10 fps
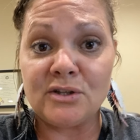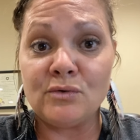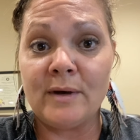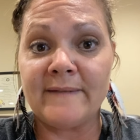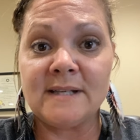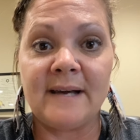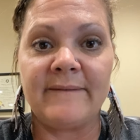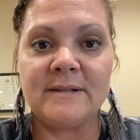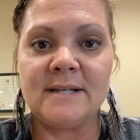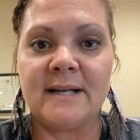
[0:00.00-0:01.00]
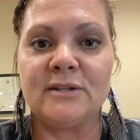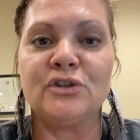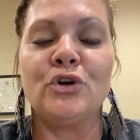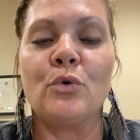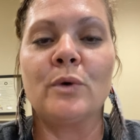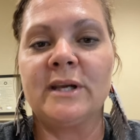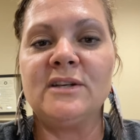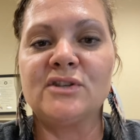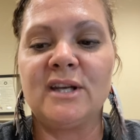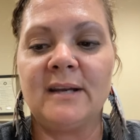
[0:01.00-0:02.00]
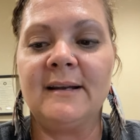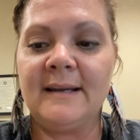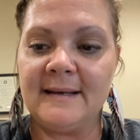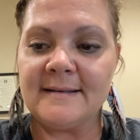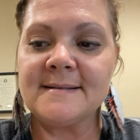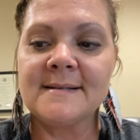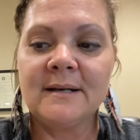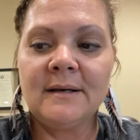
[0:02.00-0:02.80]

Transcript: you have to have the data to know where each kid is.